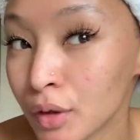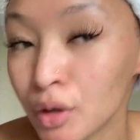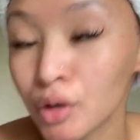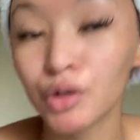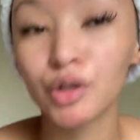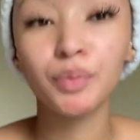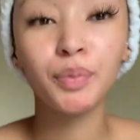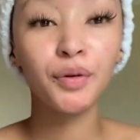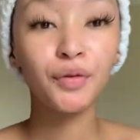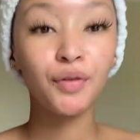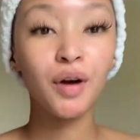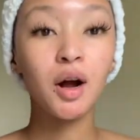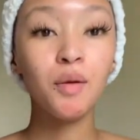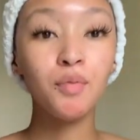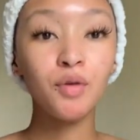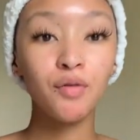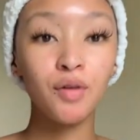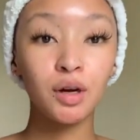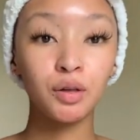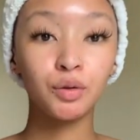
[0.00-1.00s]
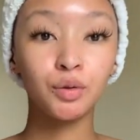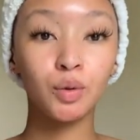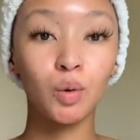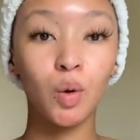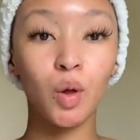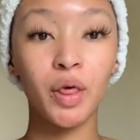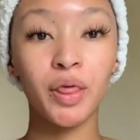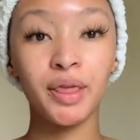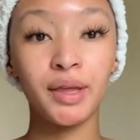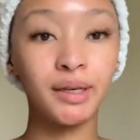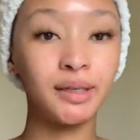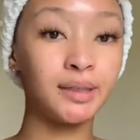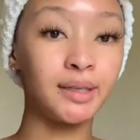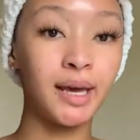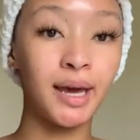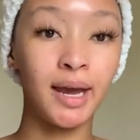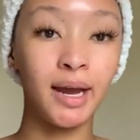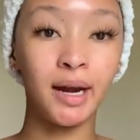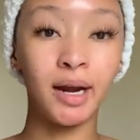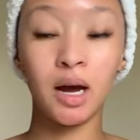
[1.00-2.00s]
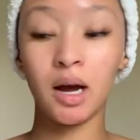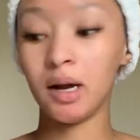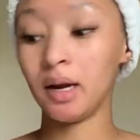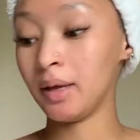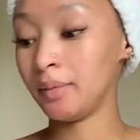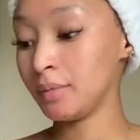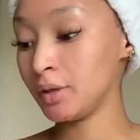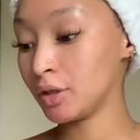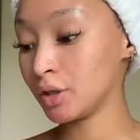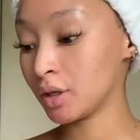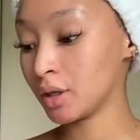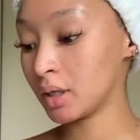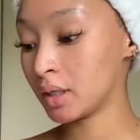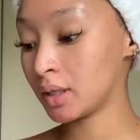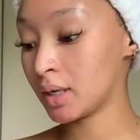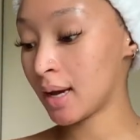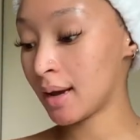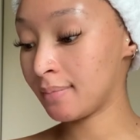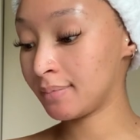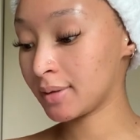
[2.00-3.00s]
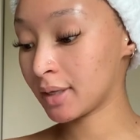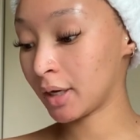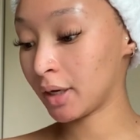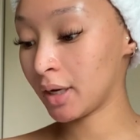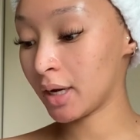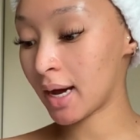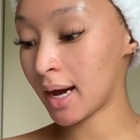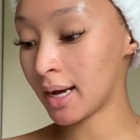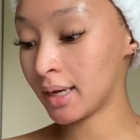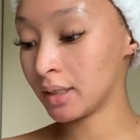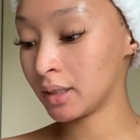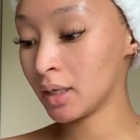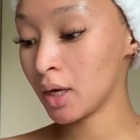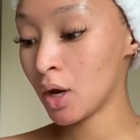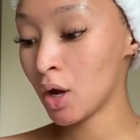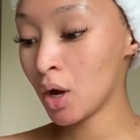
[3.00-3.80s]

So before I move on to all things hair now, let me just tell you guys,